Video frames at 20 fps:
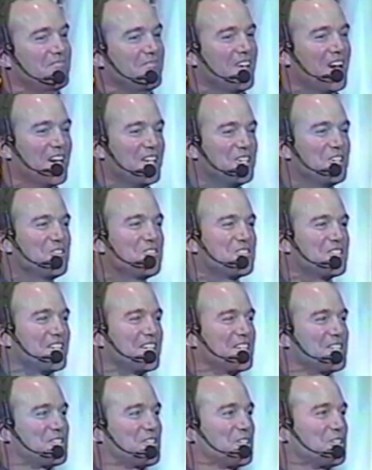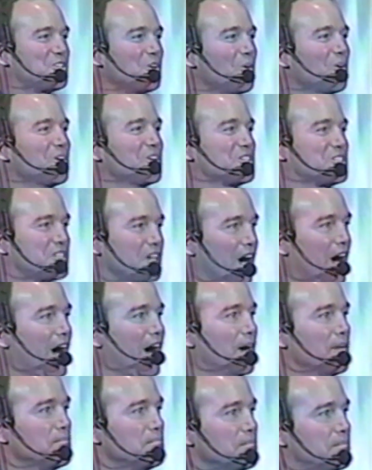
I use it as a doorstop.